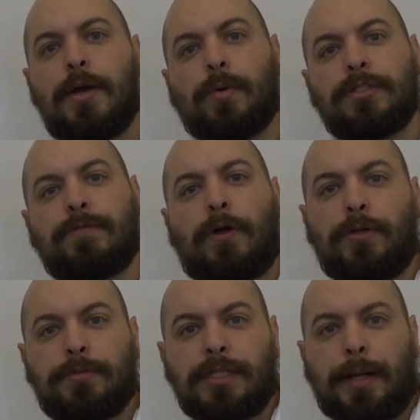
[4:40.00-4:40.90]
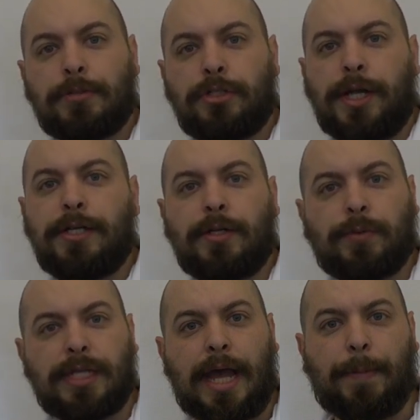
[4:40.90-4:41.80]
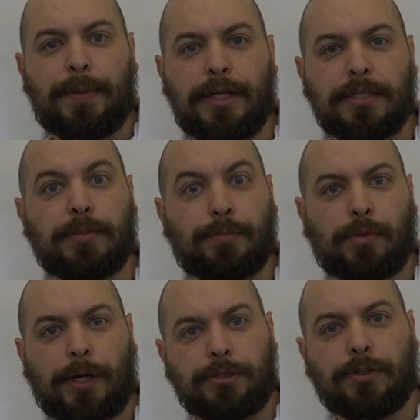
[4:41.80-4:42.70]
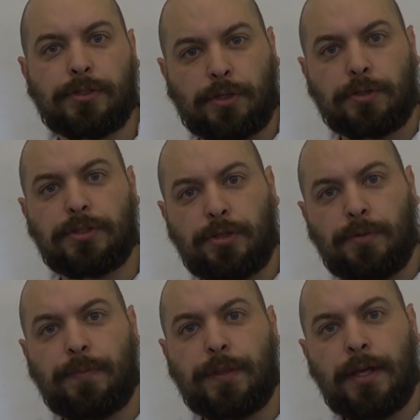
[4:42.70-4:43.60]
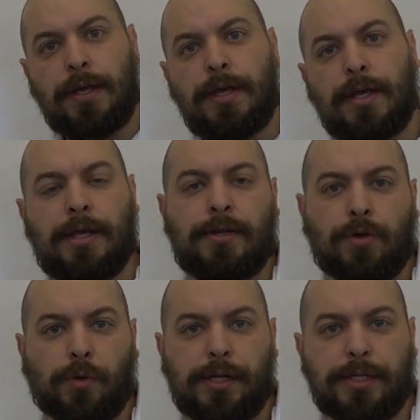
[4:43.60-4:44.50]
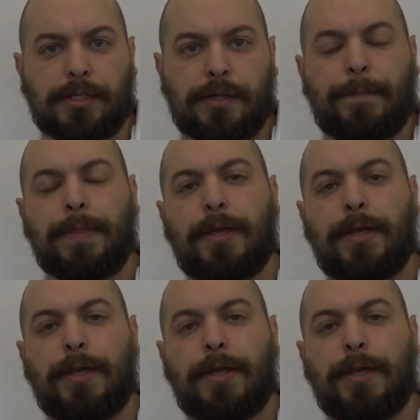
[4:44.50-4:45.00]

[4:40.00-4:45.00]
Once the volume stops changing, what's happening is the pressure starts to increase.